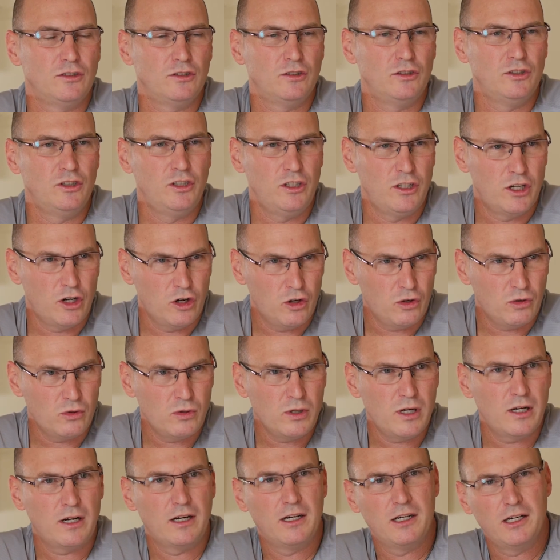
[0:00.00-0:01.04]

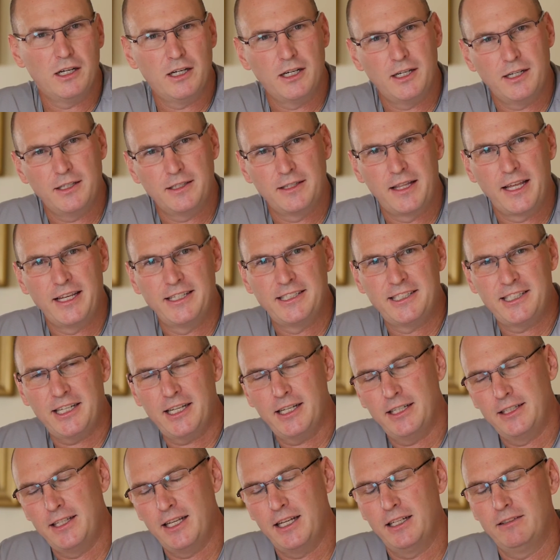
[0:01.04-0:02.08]
No, they
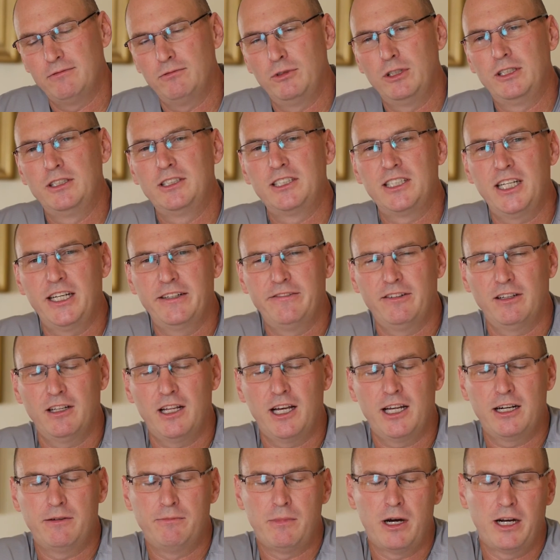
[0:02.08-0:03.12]
said that we'd save a
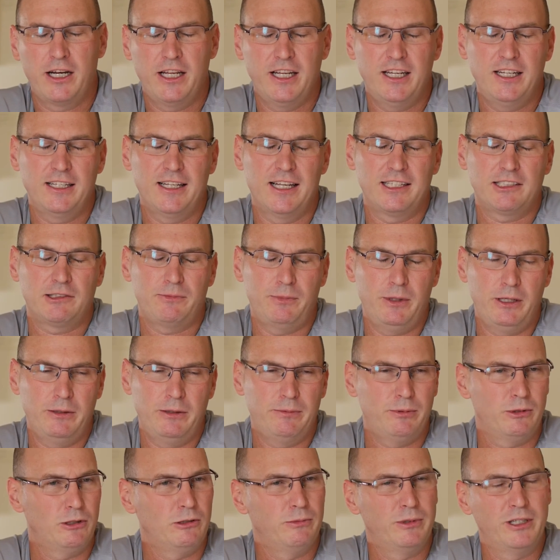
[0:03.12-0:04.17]
lot of money, less
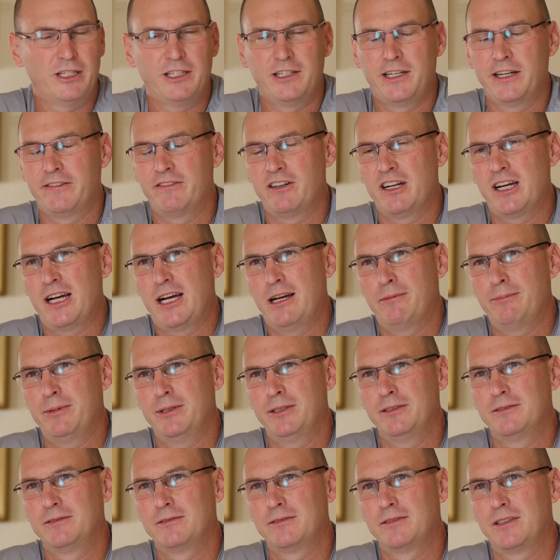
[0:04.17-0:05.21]
people, but it never
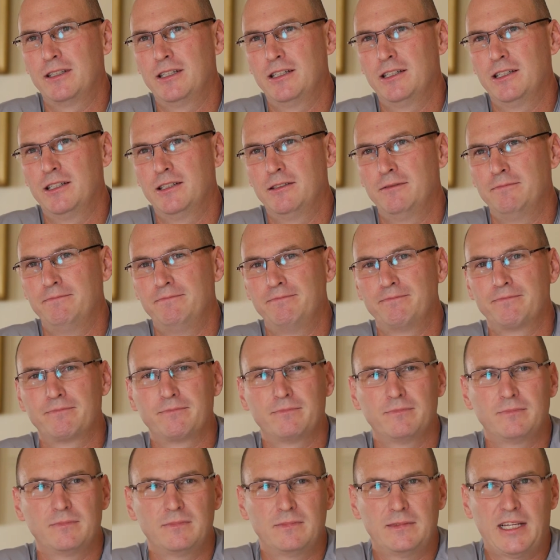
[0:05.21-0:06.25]
happened.
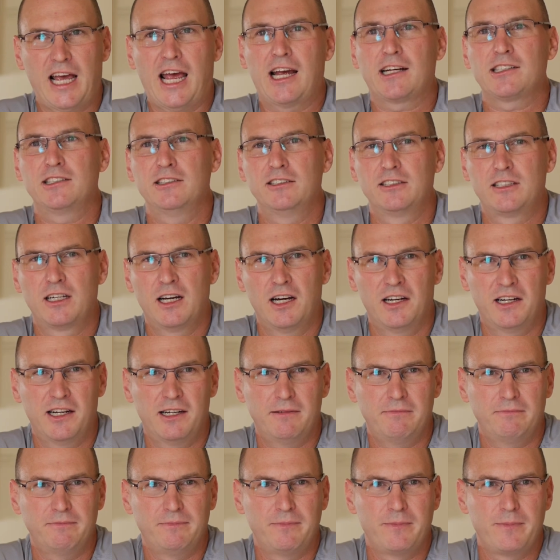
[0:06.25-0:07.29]
Taxes gone
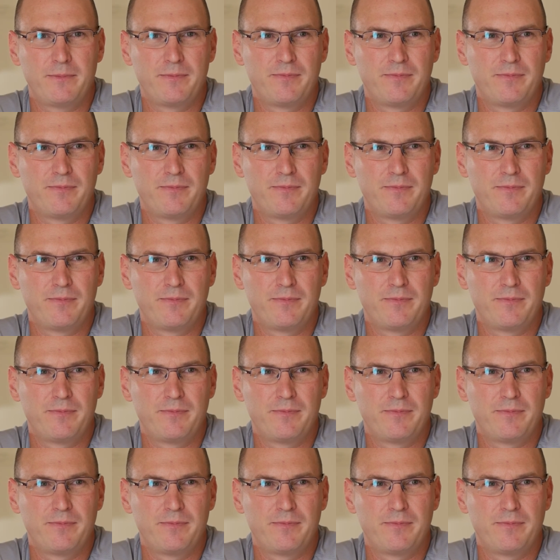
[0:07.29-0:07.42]
up.